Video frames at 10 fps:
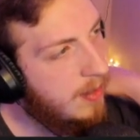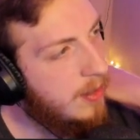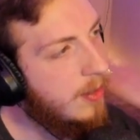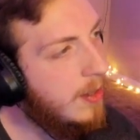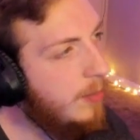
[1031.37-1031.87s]

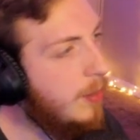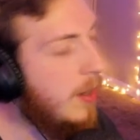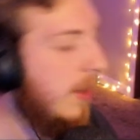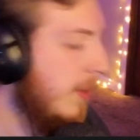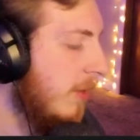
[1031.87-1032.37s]
You guys have
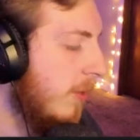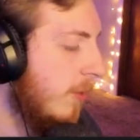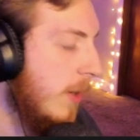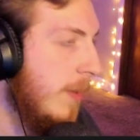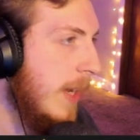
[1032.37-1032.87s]
probably been
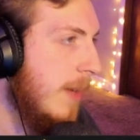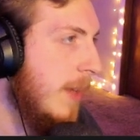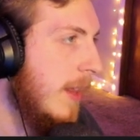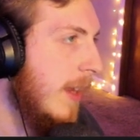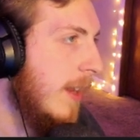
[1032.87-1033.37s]
screaming at me
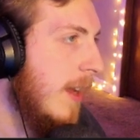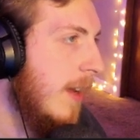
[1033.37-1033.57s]
like that,